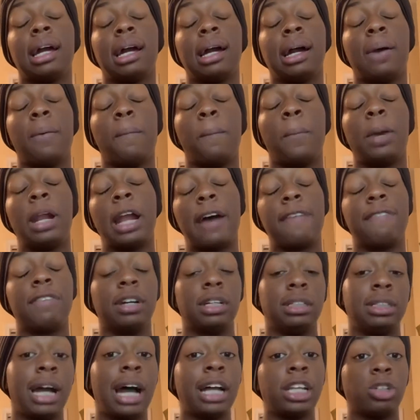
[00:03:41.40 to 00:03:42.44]
when I
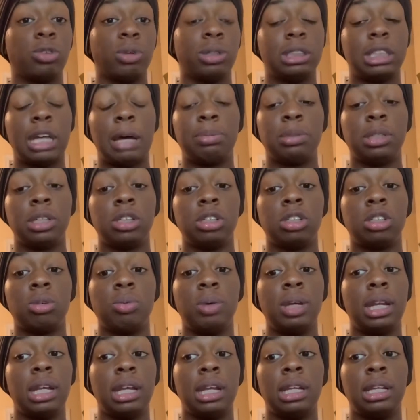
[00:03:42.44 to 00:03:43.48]
first got to reception. So
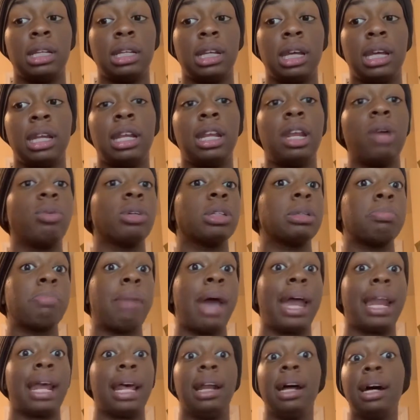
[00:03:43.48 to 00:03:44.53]
we didn't, and then it was
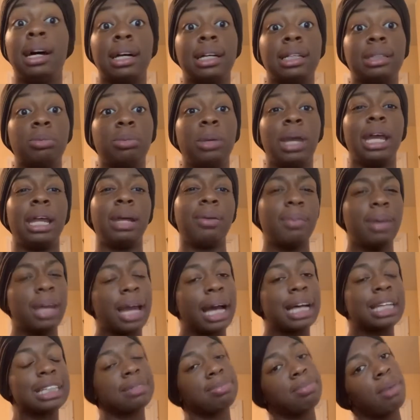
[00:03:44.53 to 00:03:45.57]
mad at us. We
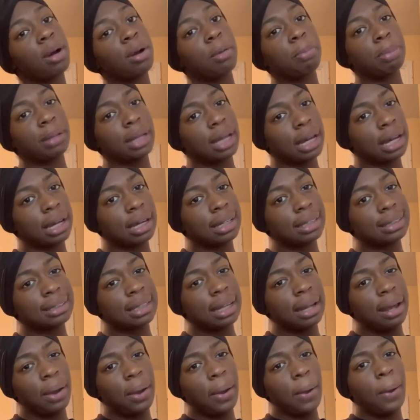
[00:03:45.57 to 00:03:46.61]
got smoked because
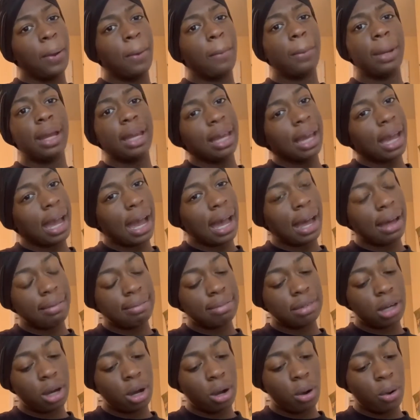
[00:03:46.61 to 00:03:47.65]
we ain't have
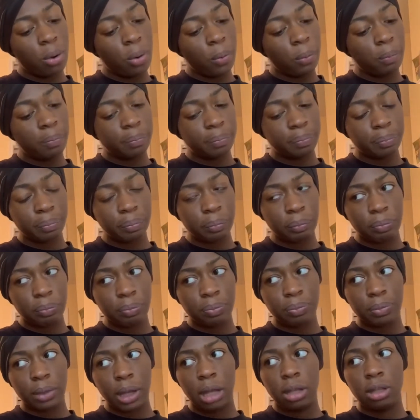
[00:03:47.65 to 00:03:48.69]
no
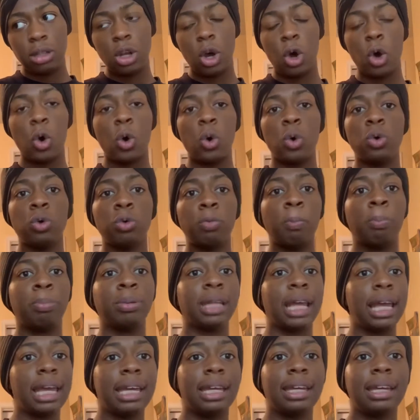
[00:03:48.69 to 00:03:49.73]

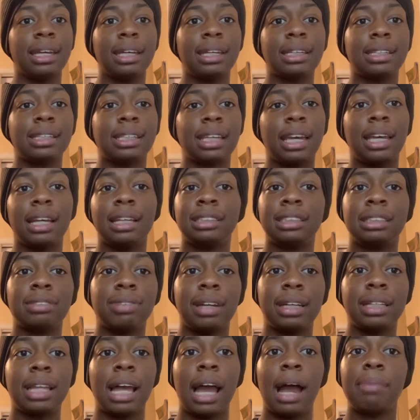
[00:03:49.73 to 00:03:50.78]
blankets and stuff
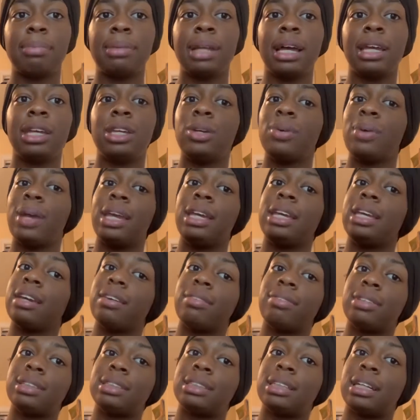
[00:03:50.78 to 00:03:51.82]
like that. I'm like, you ain't
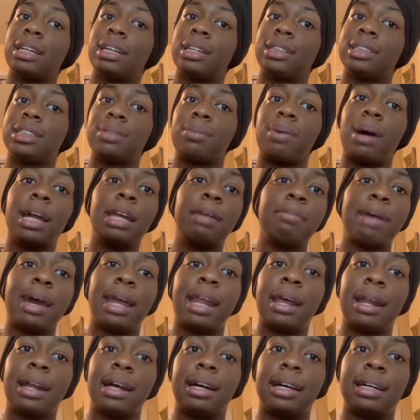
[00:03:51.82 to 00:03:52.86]
give us none, so why you mad
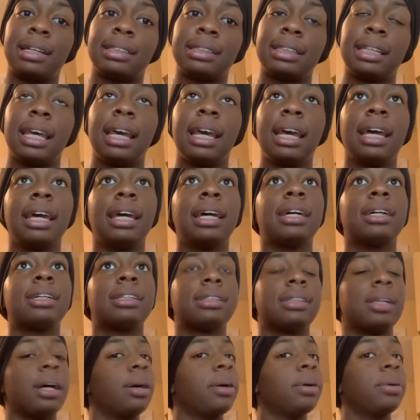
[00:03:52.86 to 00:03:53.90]
at us?
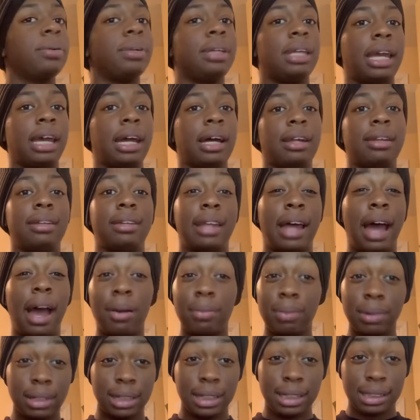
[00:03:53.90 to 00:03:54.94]
So yeah, that
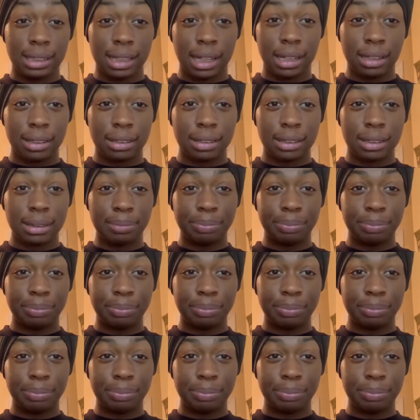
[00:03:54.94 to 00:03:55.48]
really sucked.